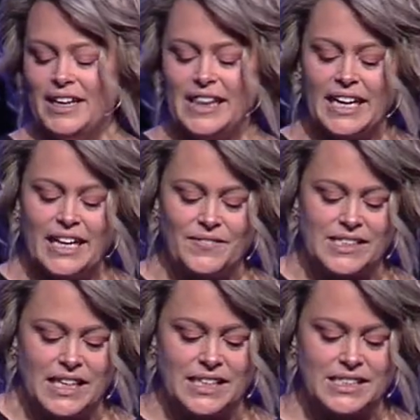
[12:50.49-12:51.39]
that
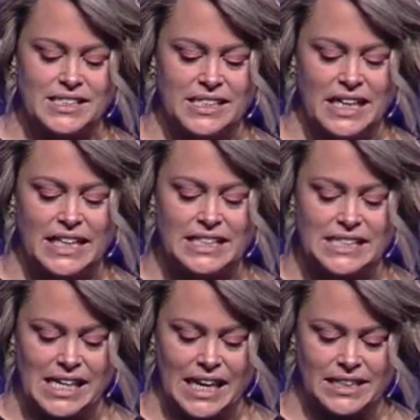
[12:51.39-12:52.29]
gives us
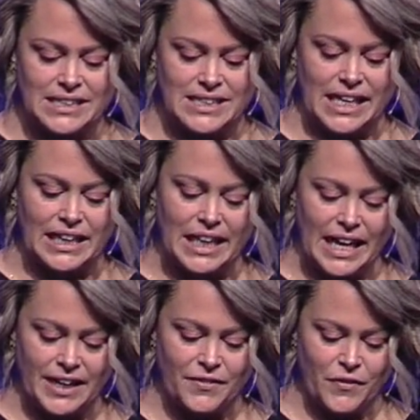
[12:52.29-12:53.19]
insight and
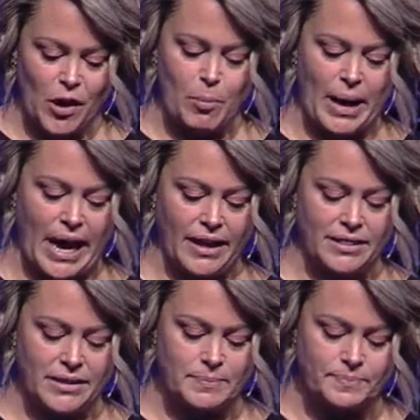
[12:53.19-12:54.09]
light for our path.